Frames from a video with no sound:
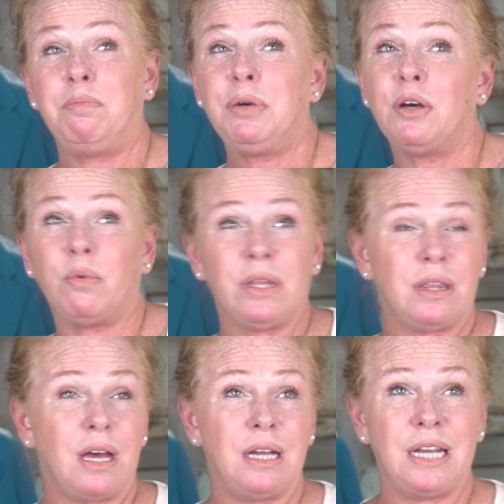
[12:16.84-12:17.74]
put with
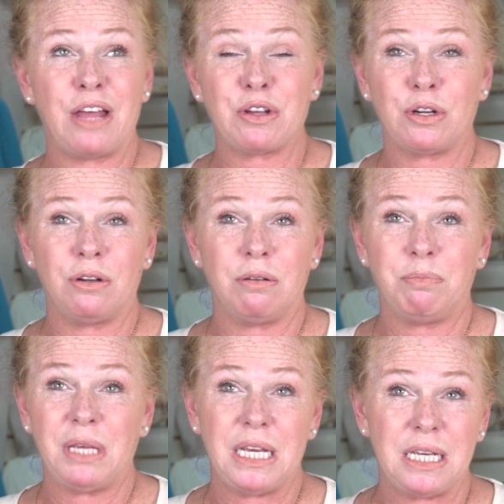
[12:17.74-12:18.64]
another
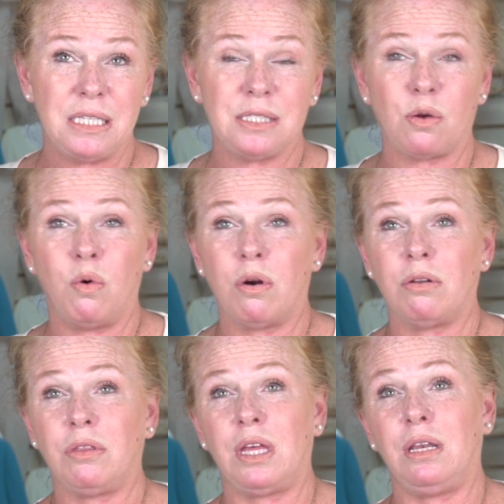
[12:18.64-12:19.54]
piece,
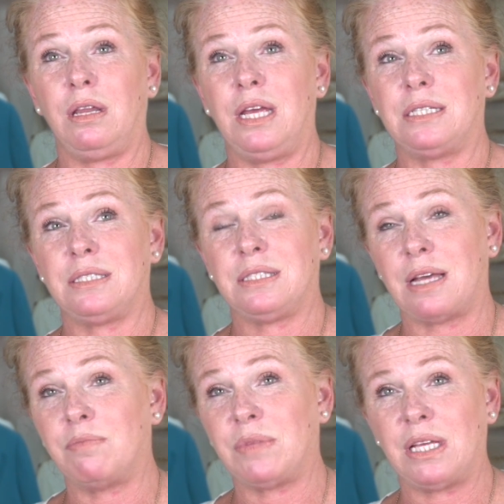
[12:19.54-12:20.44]
or that it's
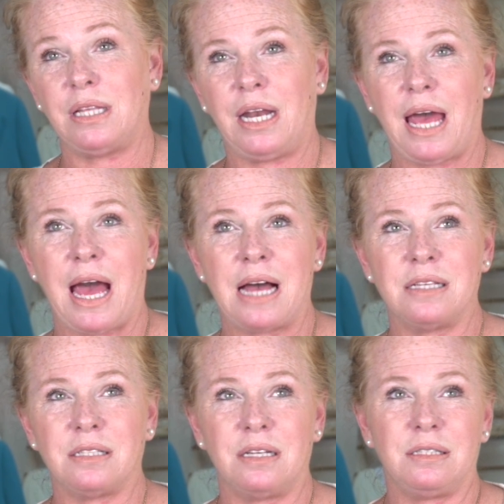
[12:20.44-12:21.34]
something that
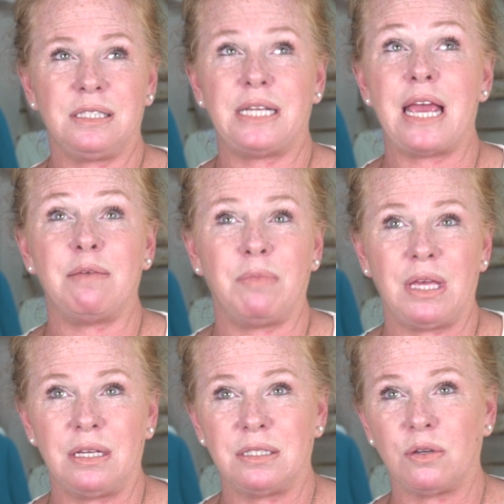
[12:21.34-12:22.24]
has a
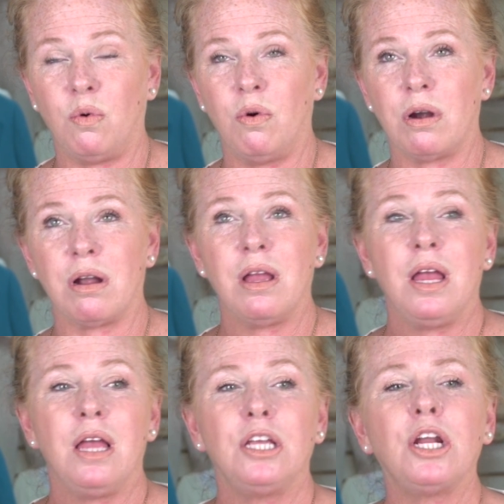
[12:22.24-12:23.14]
statement, or
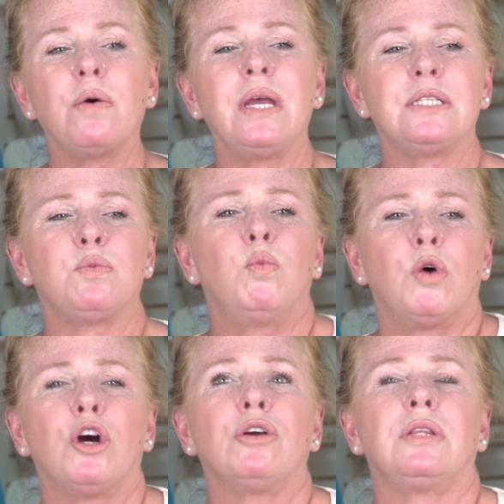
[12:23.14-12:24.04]
it's
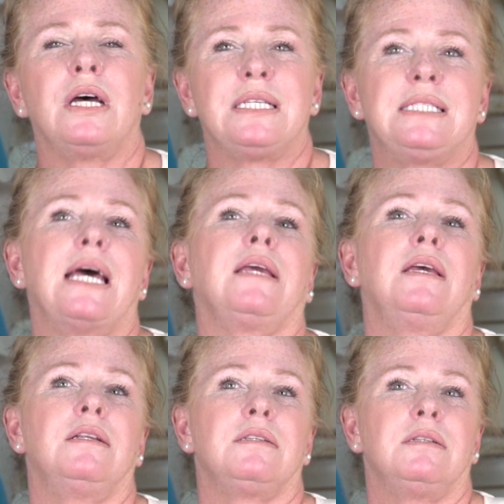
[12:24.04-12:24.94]
worth a
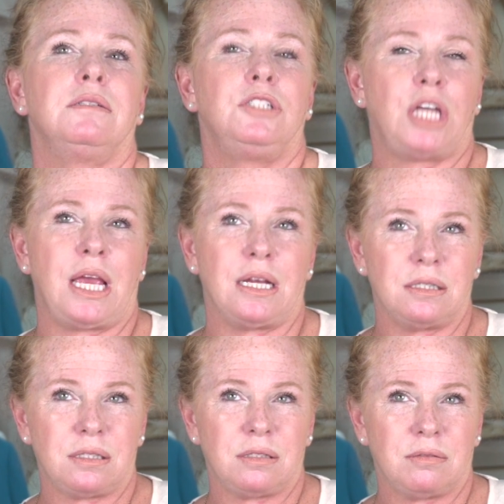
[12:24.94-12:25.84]
second
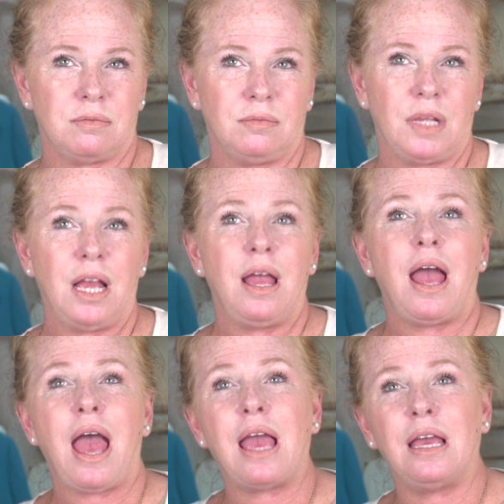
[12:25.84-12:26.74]
chance.
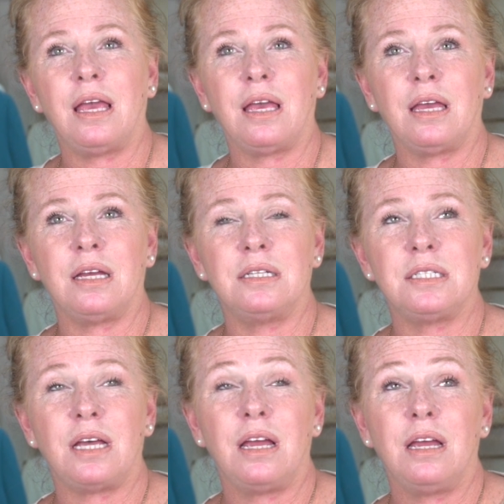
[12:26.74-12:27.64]
And